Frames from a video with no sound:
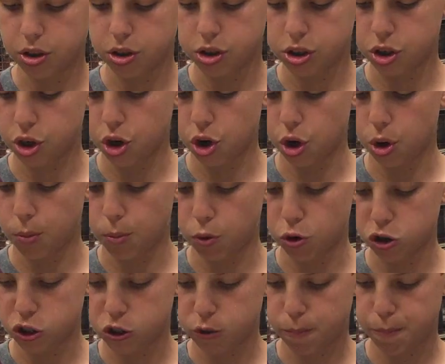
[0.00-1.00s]
there's no
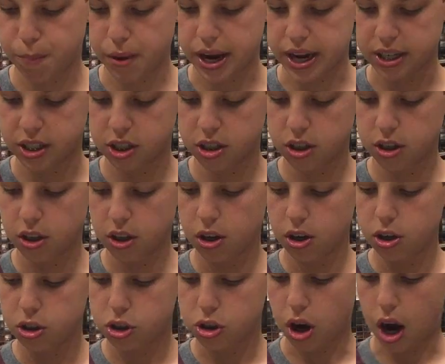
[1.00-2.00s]
more space.
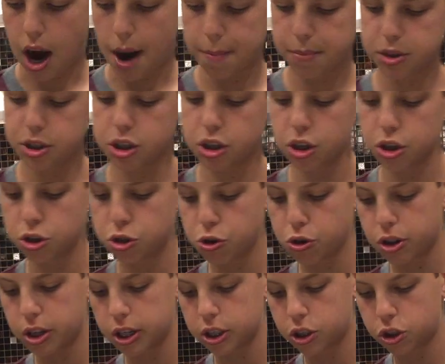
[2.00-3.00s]
So I'm just gonna
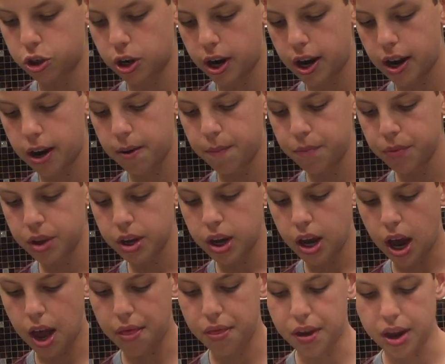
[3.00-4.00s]
do this tray,
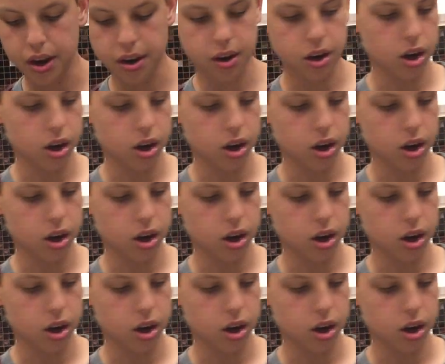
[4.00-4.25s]
and then